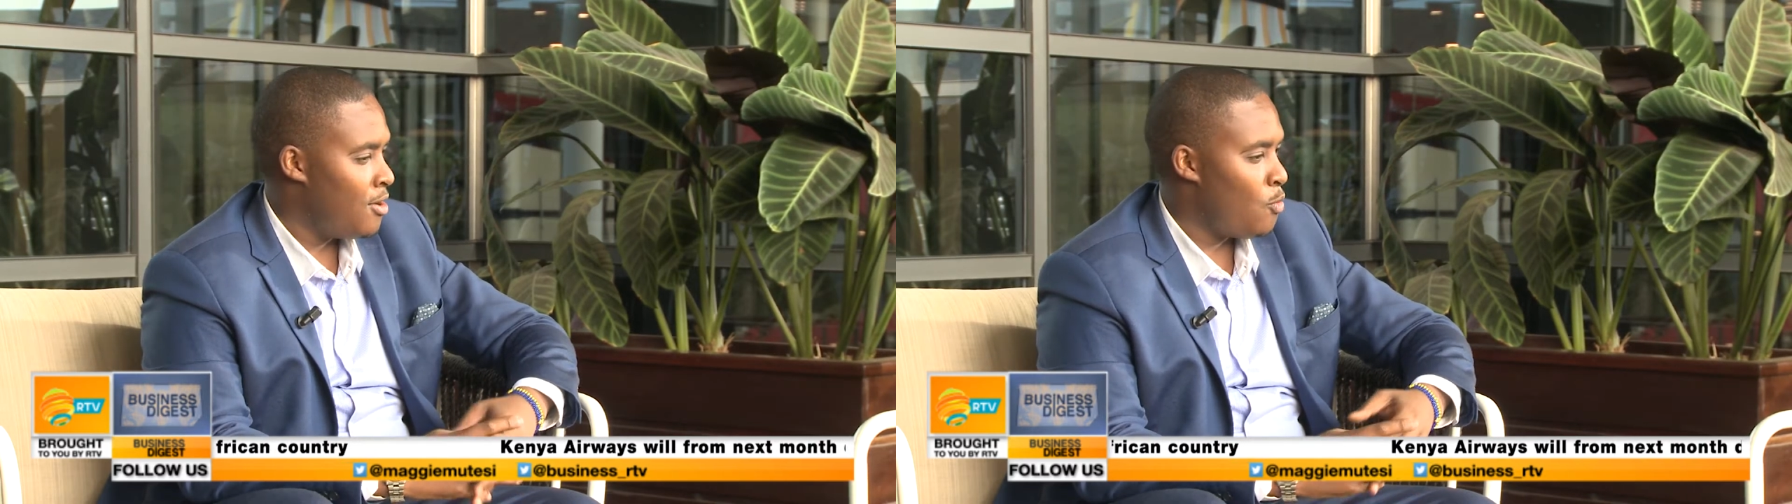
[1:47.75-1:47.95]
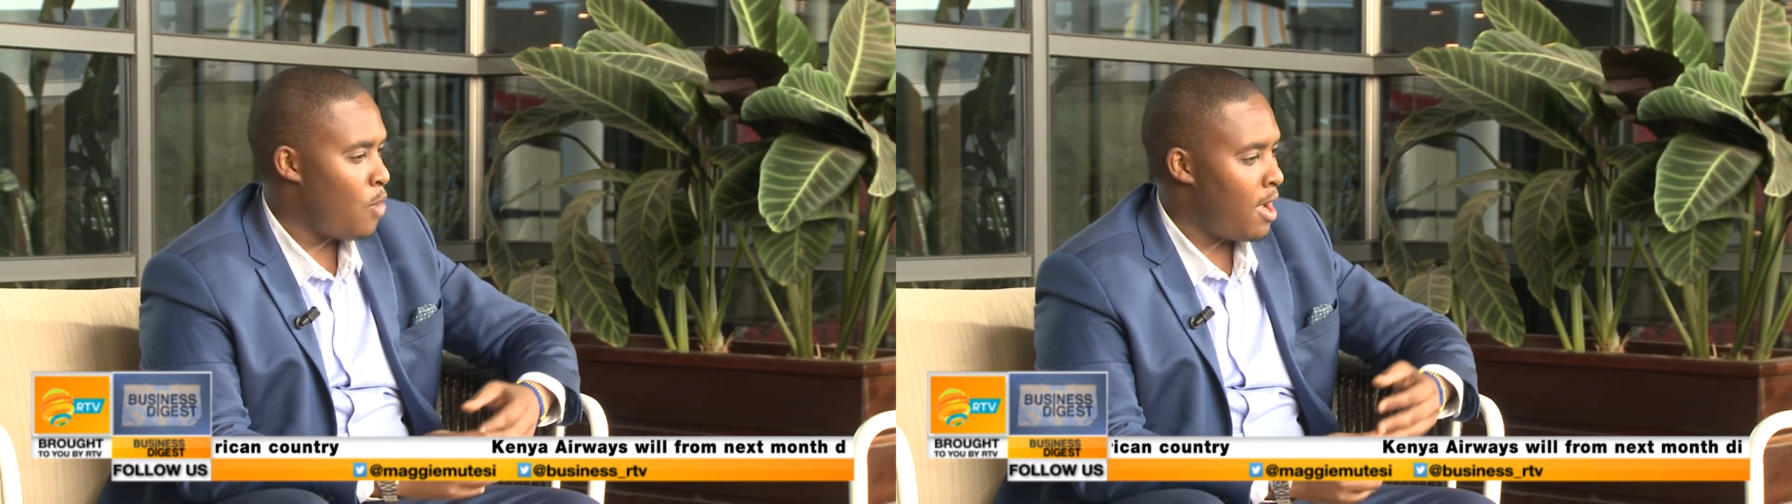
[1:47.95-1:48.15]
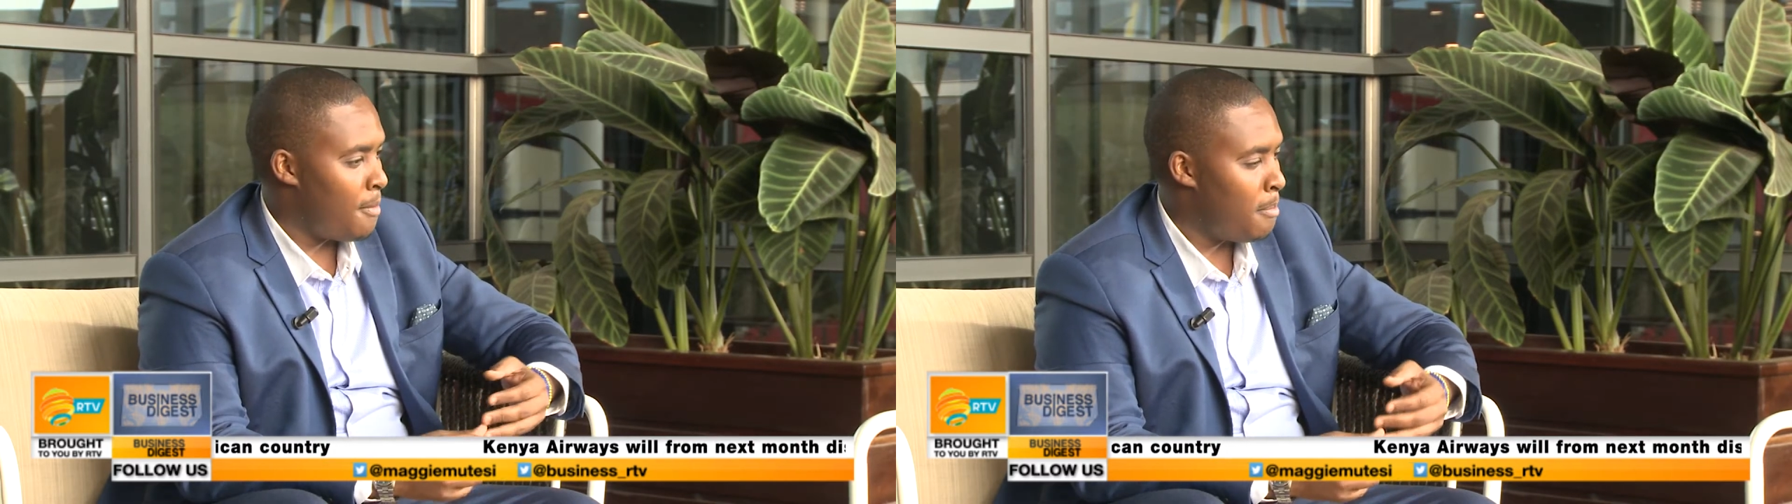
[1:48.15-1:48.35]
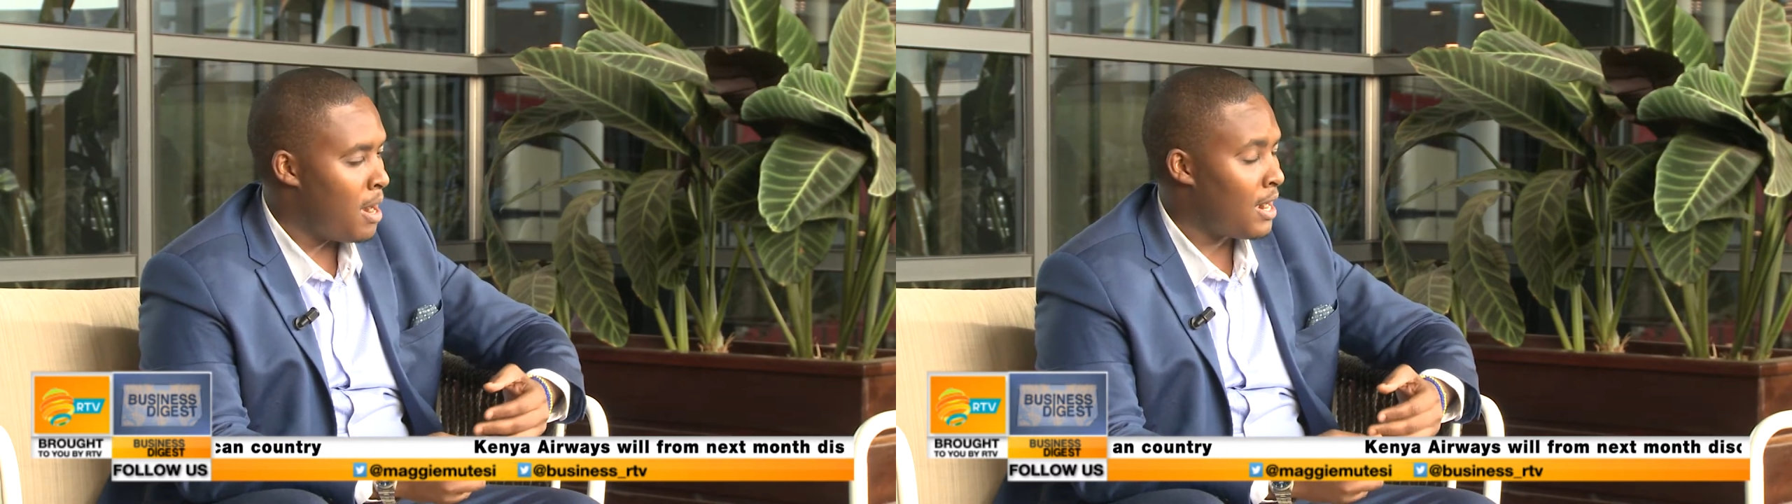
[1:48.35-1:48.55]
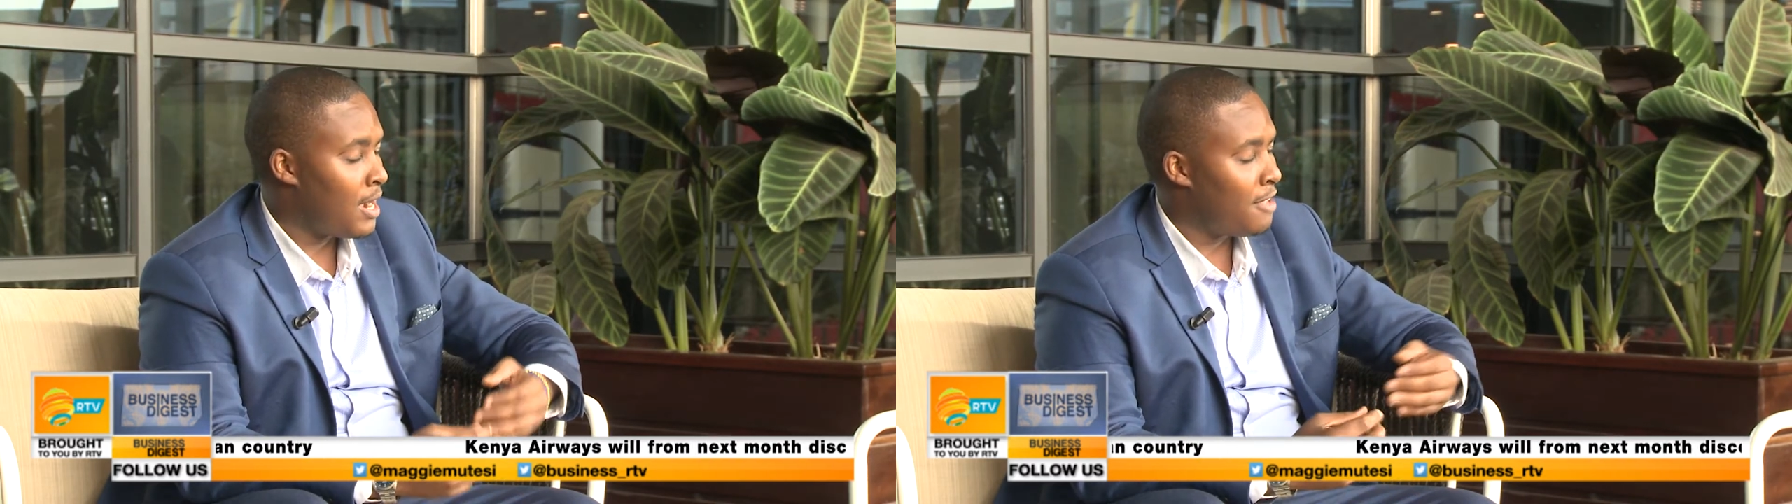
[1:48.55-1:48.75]
where a
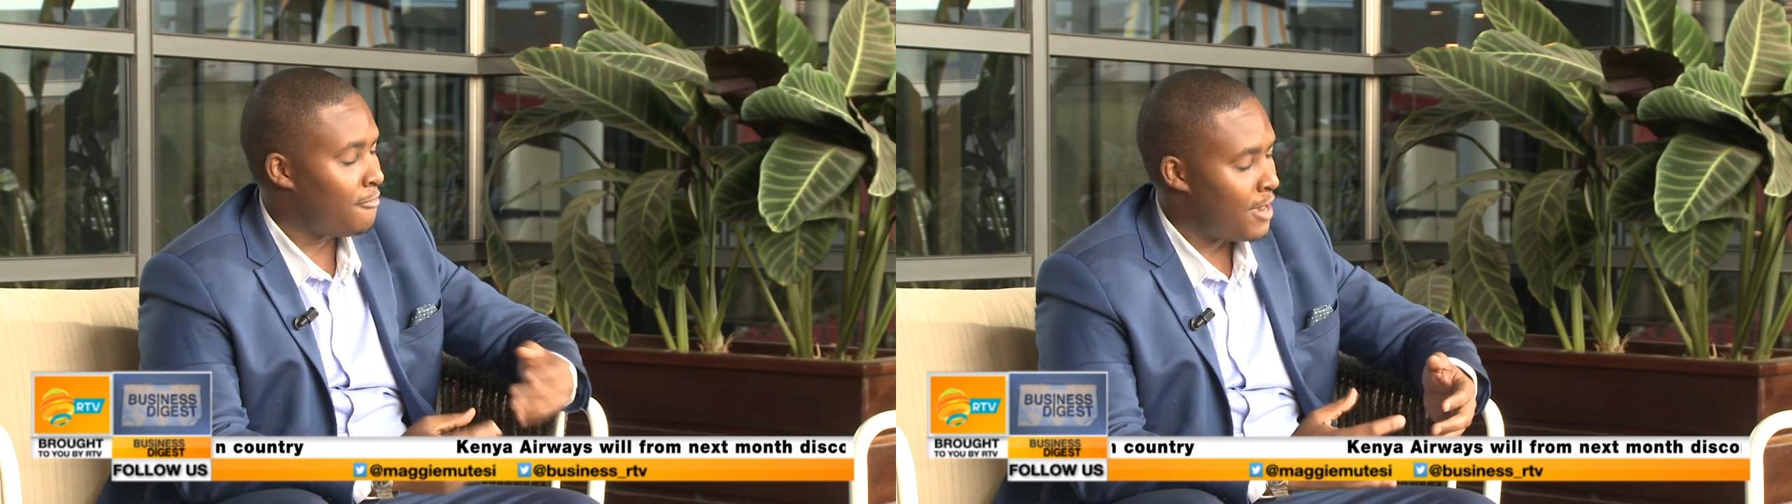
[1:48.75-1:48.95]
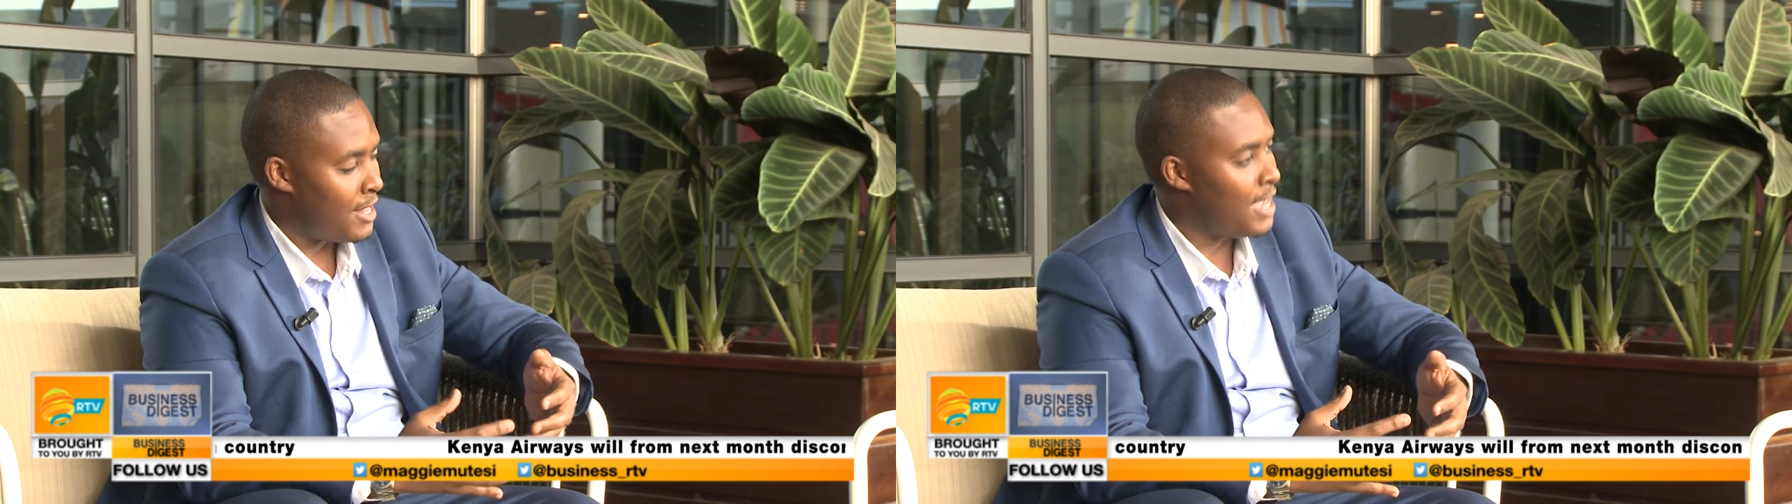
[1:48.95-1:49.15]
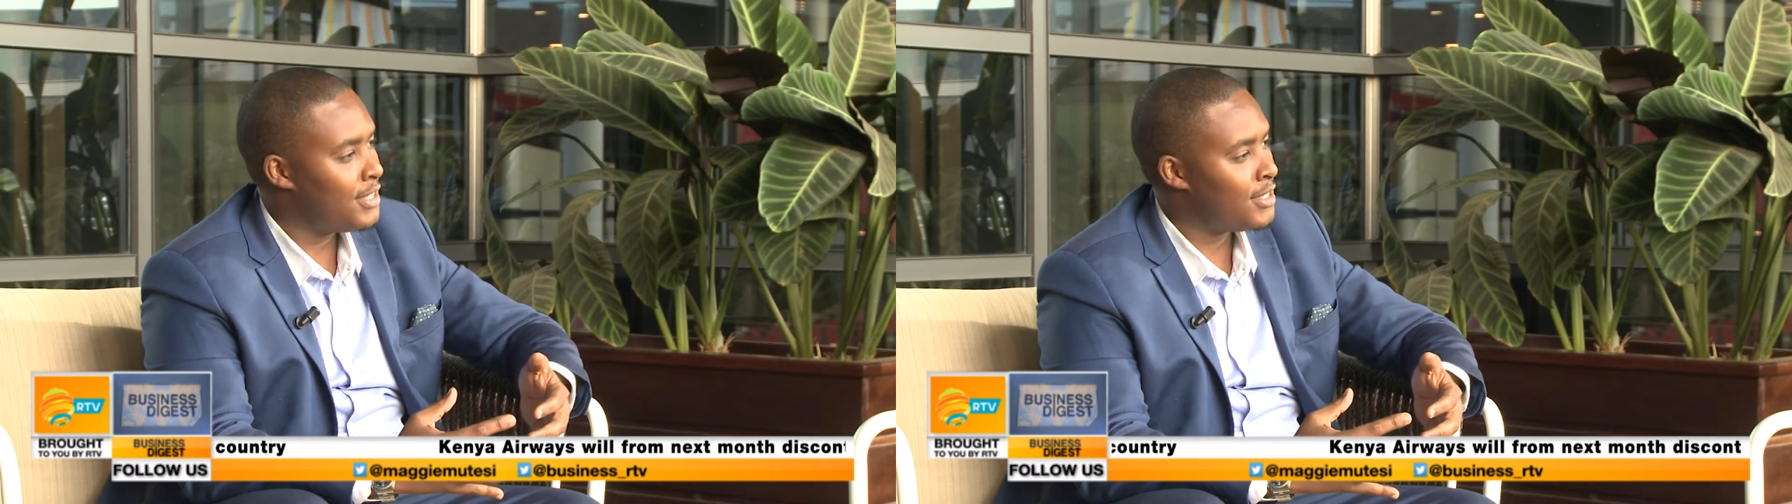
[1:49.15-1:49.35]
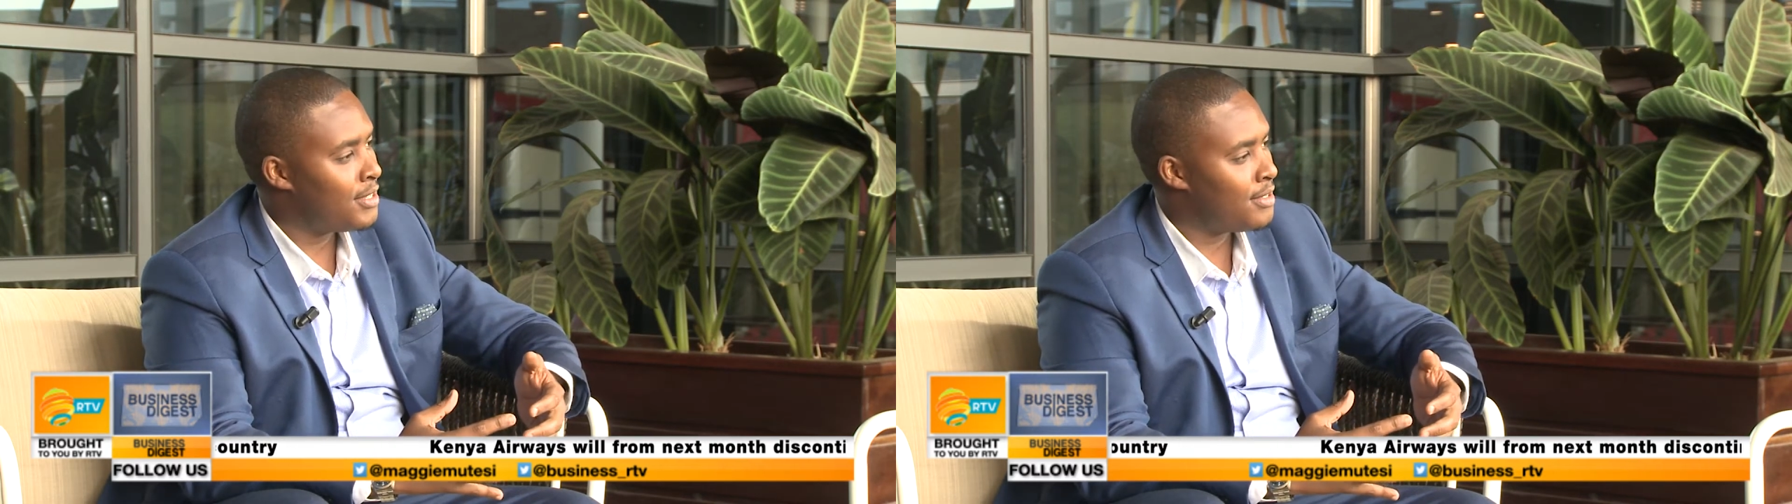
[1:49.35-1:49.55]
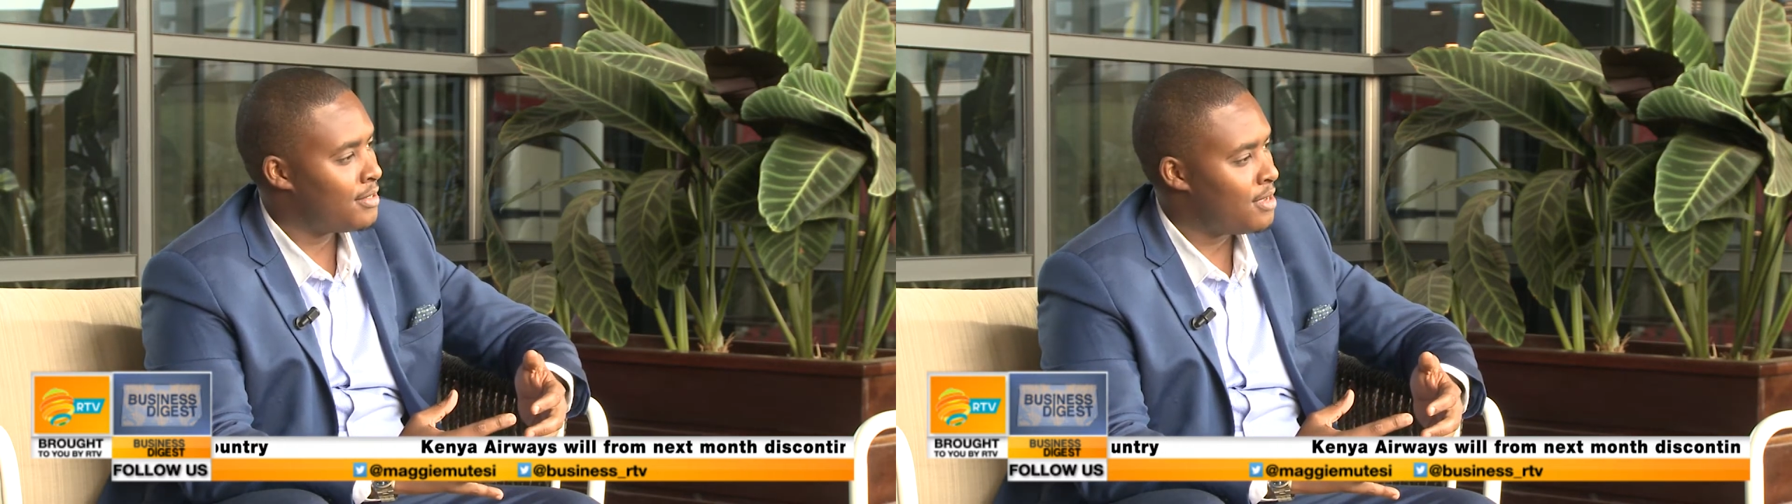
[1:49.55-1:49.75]
bank can
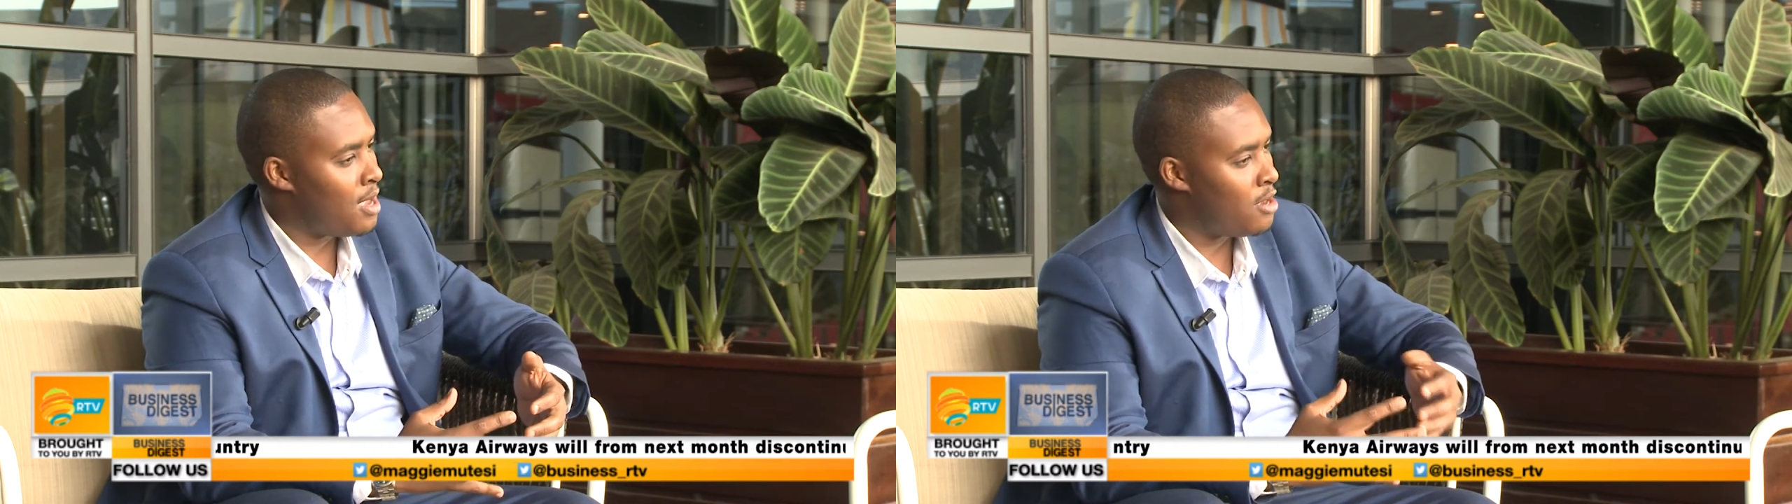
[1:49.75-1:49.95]
finance